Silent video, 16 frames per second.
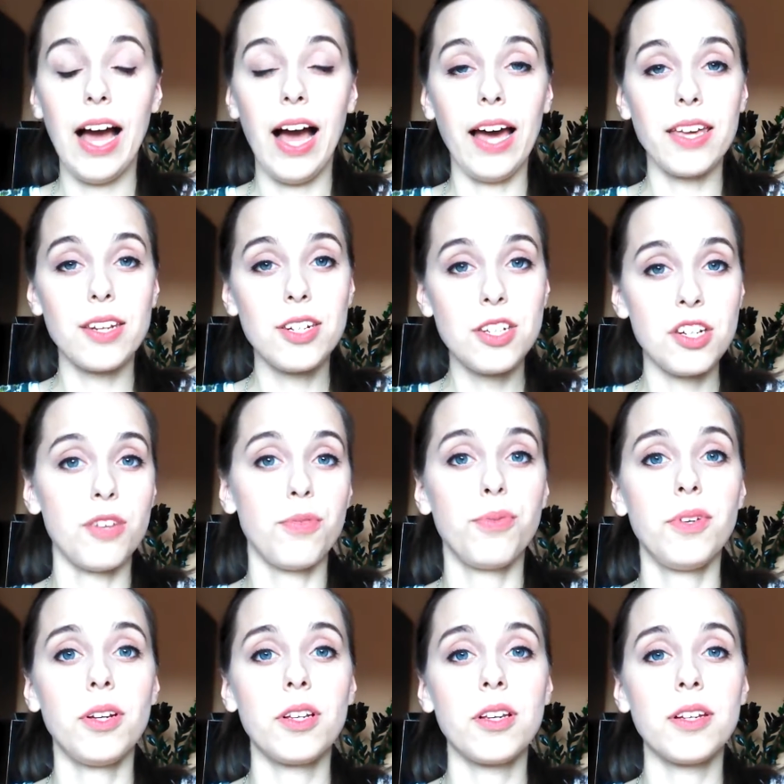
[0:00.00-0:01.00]
I
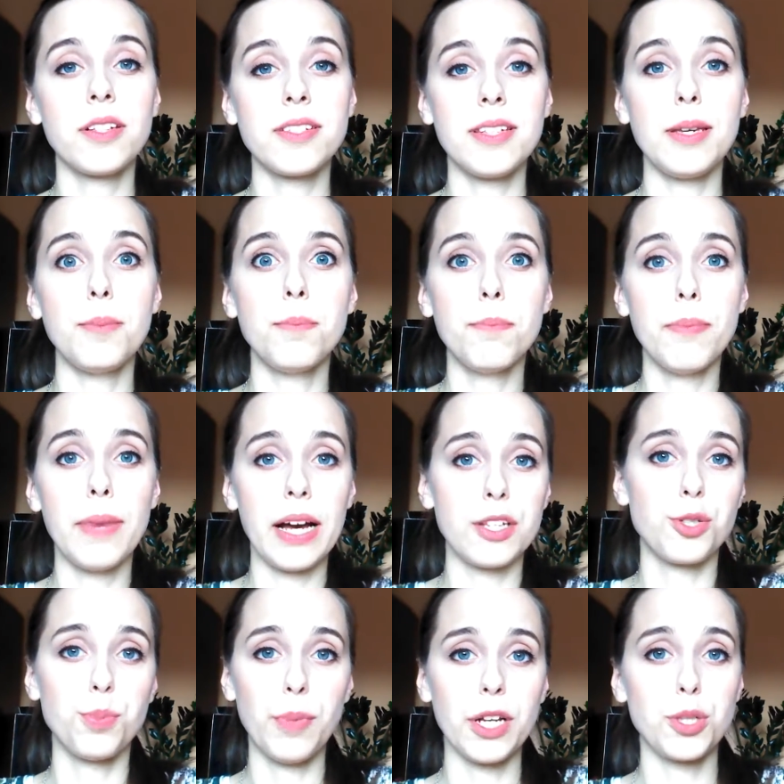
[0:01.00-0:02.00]
definitely see
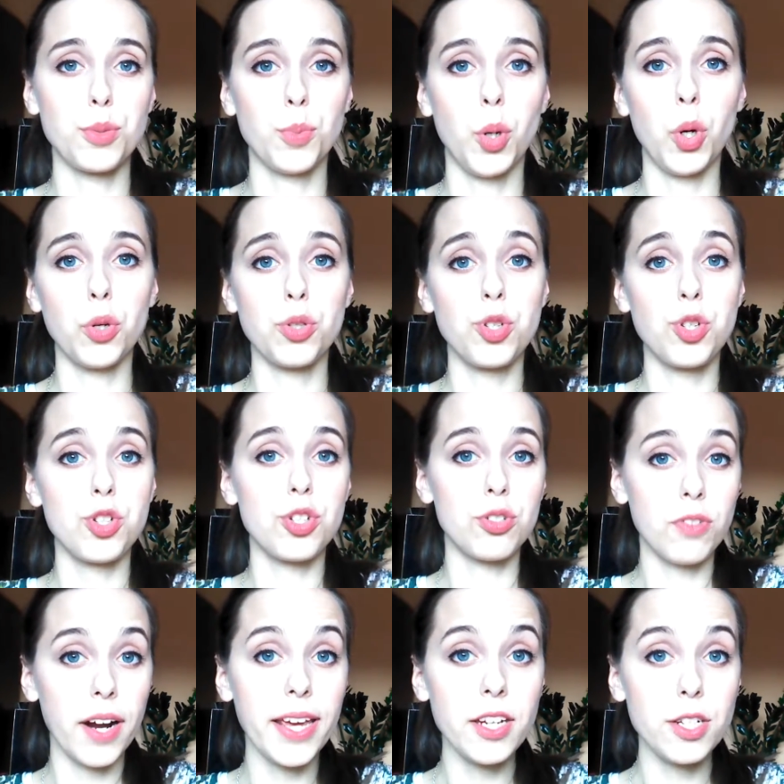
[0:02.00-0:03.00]
much more
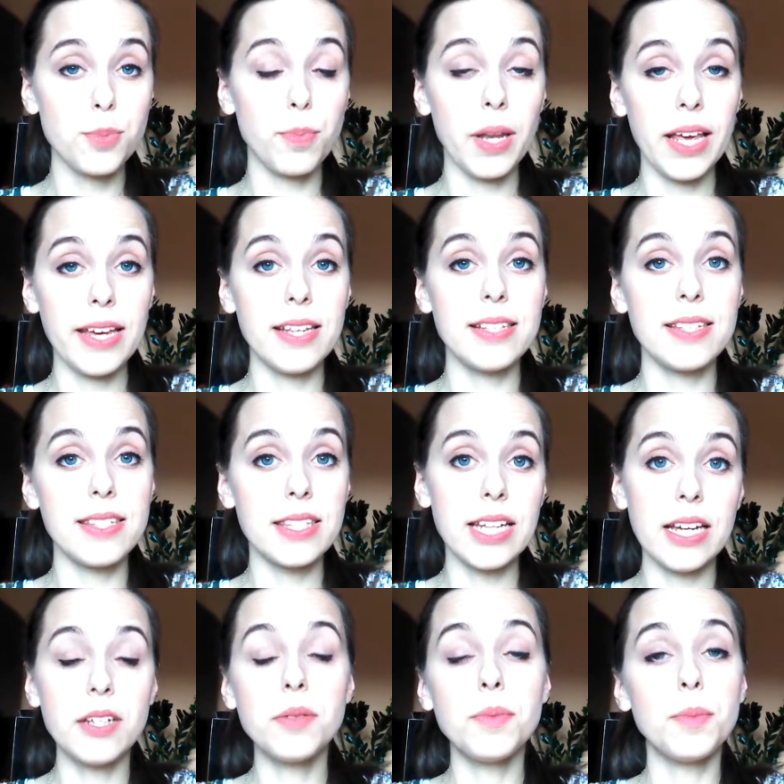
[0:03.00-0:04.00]
straight plays
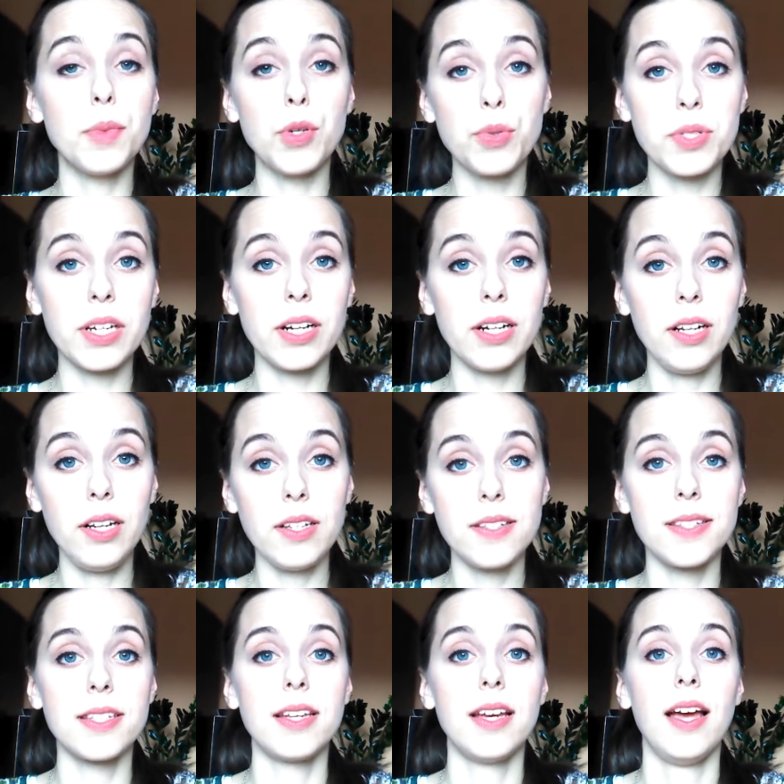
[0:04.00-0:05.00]
than
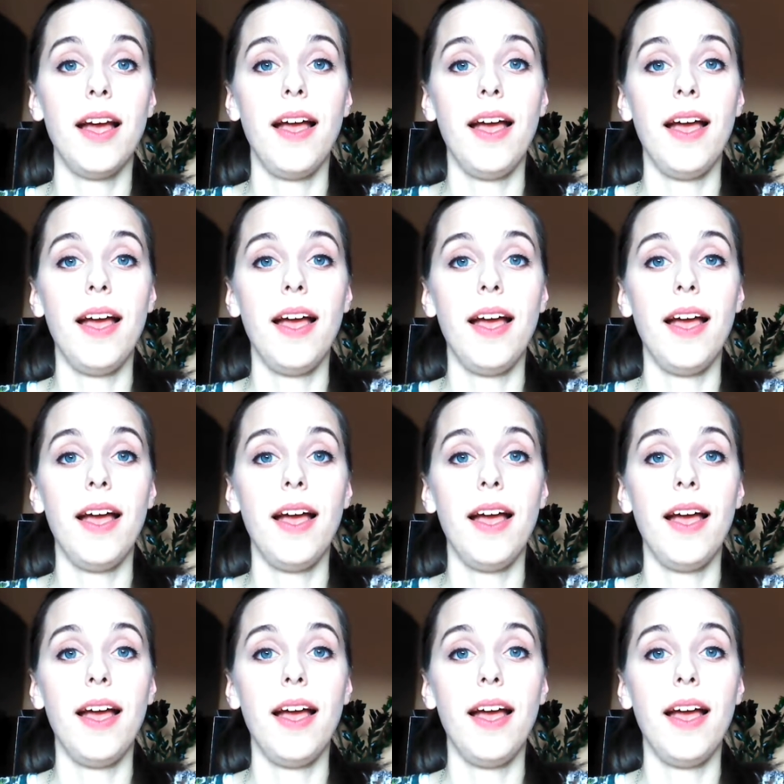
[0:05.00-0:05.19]
musicals.